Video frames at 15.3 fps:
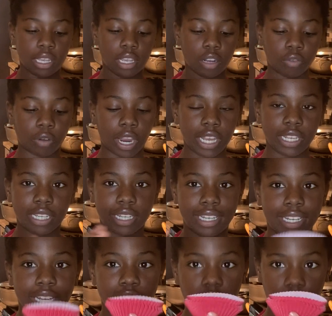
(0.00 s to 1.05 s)
Right
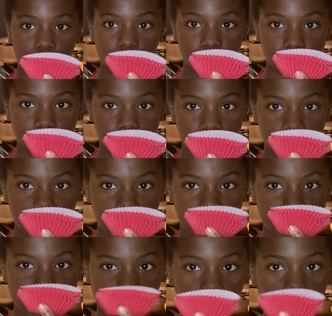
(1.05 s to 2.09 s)
here
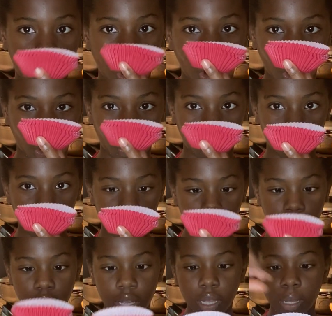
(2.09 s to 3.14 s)
is a whole.
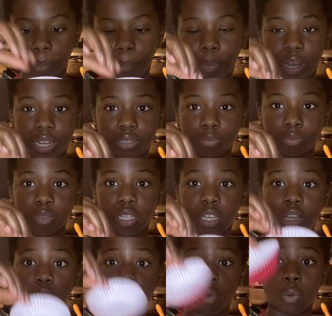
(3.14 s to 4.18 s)
But
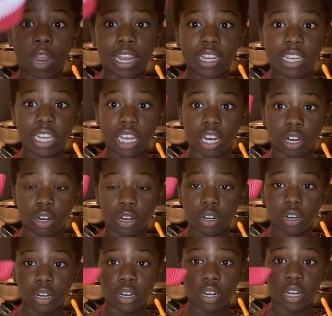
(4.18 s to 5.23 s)
right here
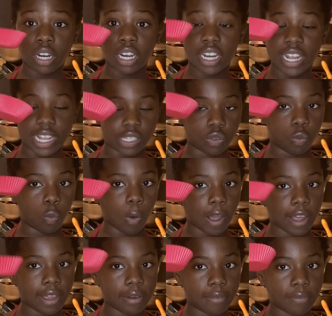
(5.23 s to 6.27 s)
is
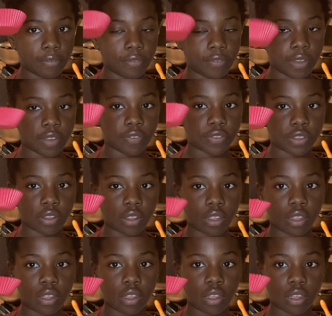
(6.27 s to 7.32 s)
1/5
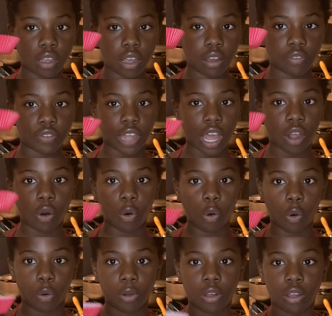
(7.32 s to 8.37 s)
of that whole.